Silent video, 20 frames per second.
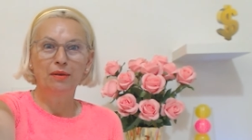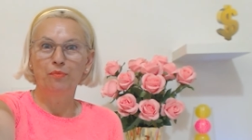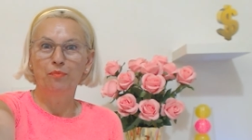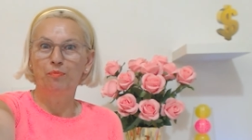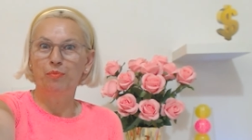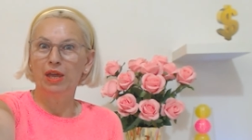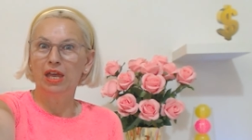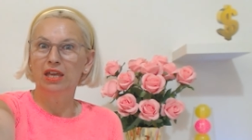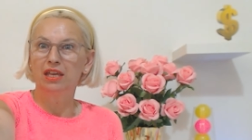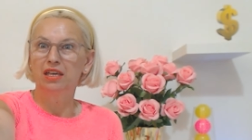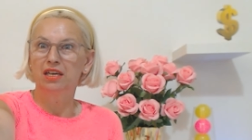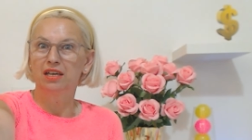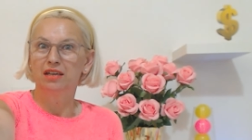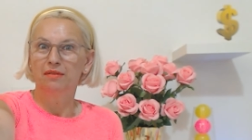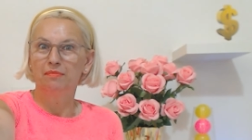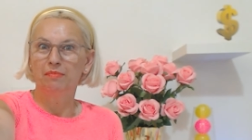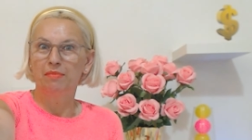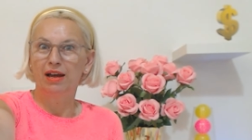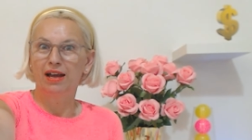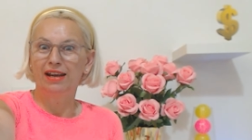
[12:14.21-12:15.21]
big
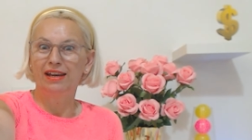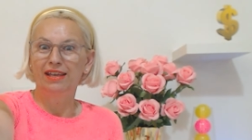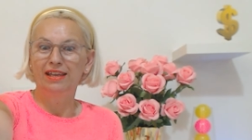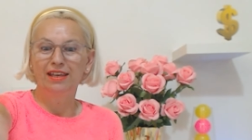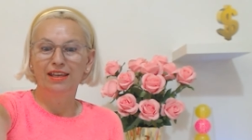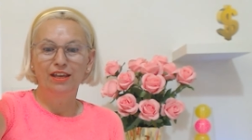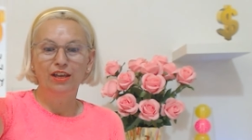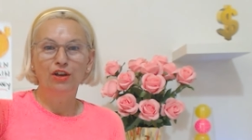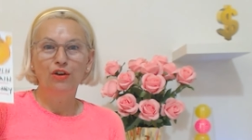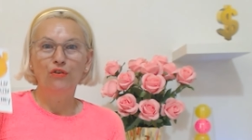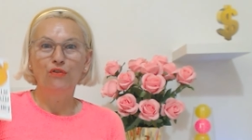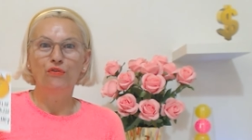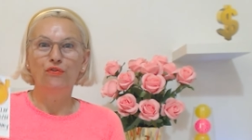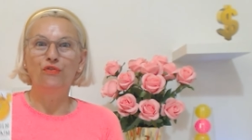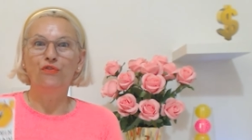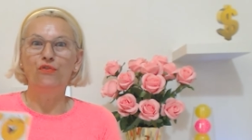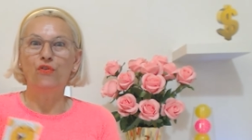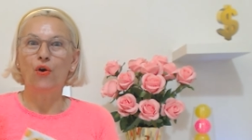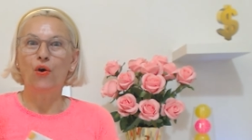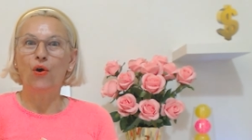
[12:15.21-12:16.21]
money
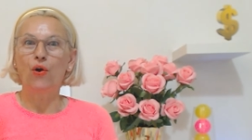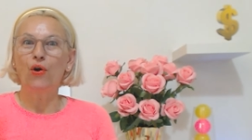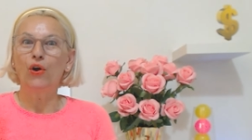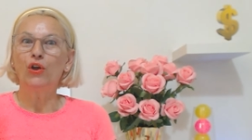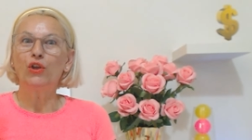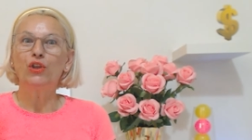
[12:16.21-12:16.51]
for